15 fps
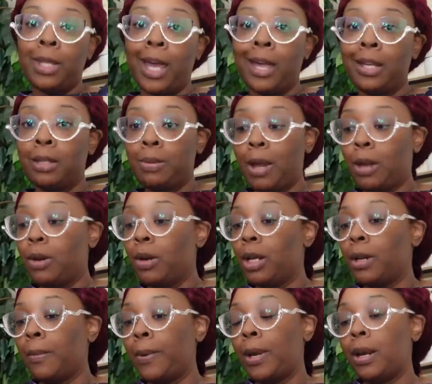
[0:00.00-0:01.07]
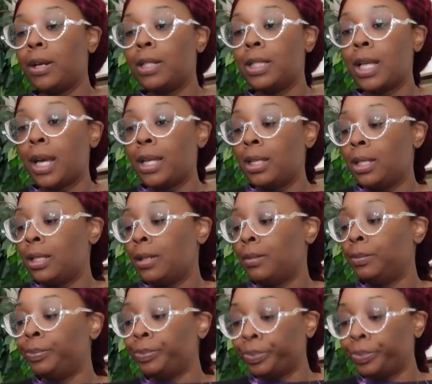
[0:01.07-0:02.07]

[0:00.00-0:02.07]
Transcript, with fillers: the H. pylori and the parasites,